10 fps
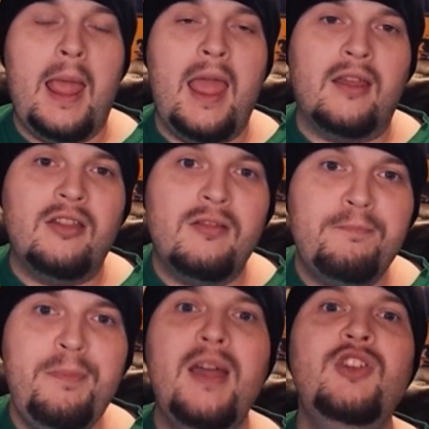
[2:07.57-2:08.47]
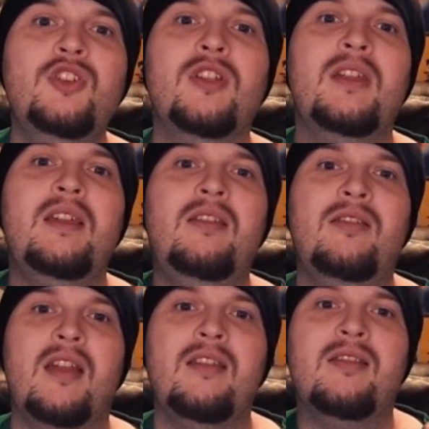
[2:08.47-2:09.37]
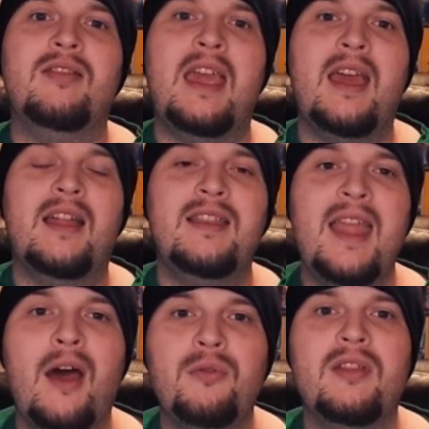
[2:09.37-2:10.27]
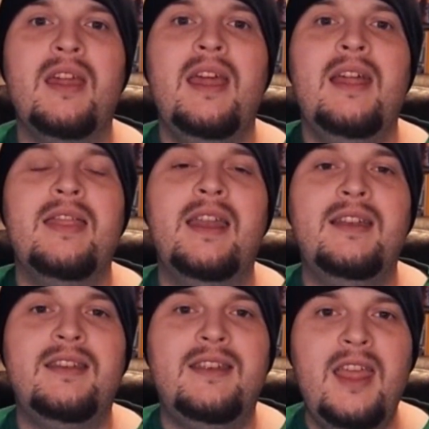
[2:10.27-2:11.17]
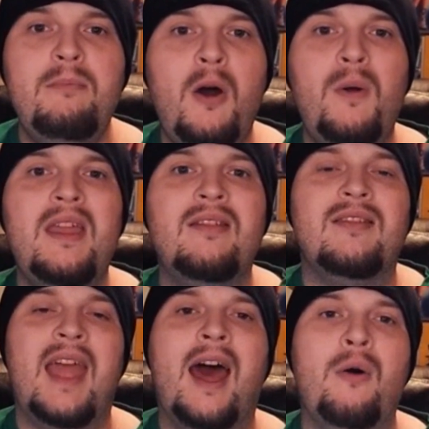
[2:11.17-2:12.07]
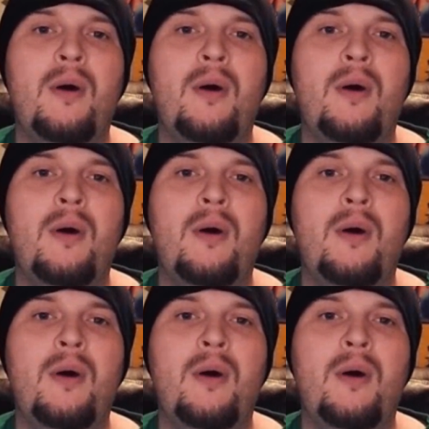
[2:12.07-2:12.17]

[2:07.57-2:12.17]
especially since they announced that a demo is now